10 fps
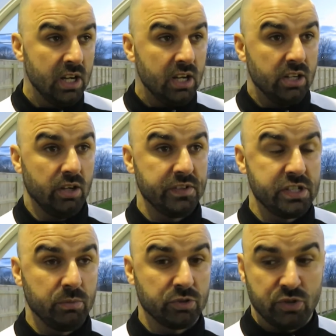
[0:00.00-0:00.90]

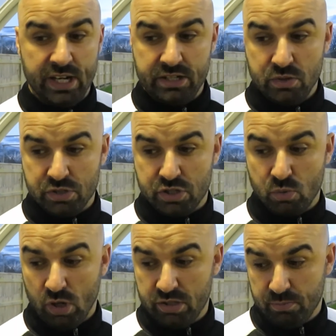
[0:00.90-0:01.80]
obviously we'll try and use the
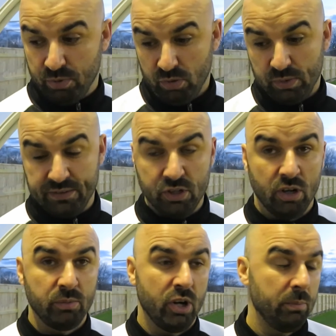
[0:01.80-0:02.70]
squad, but we aren't
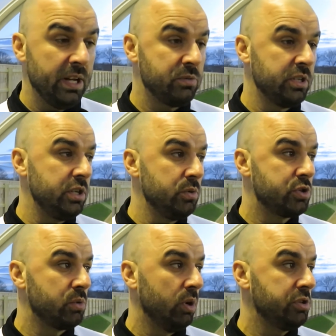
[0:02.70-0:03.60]
blessed with a huge
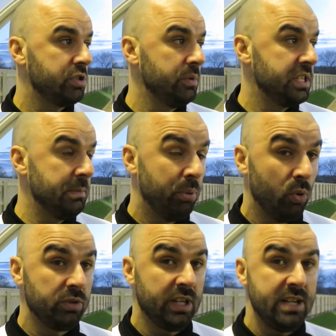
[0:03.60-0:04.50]
squad, so it's an
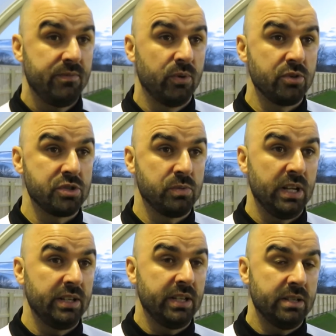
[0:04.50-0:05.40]
important game for us as
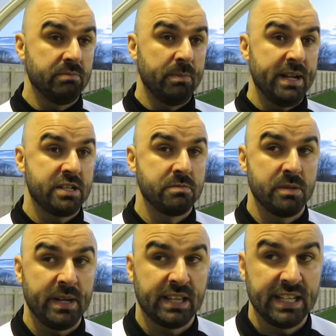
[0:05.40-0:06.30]
well, and momentum's a
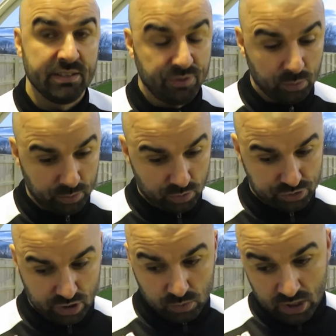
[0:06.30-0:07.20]
big thing in football,
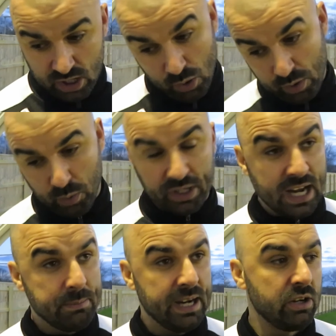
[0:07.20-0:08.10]
so we want to
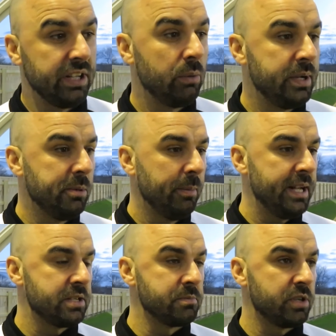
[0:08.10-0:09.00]
get back on that winning
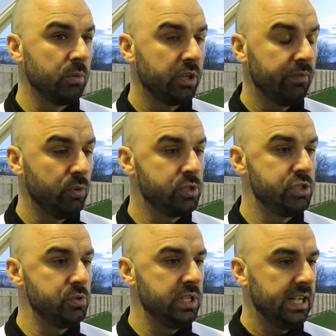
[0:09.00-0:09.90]
momentum. So we're looking forward to
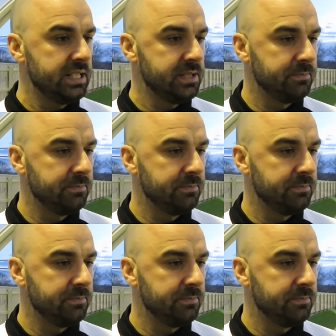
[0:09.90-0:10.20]
Tuesday night.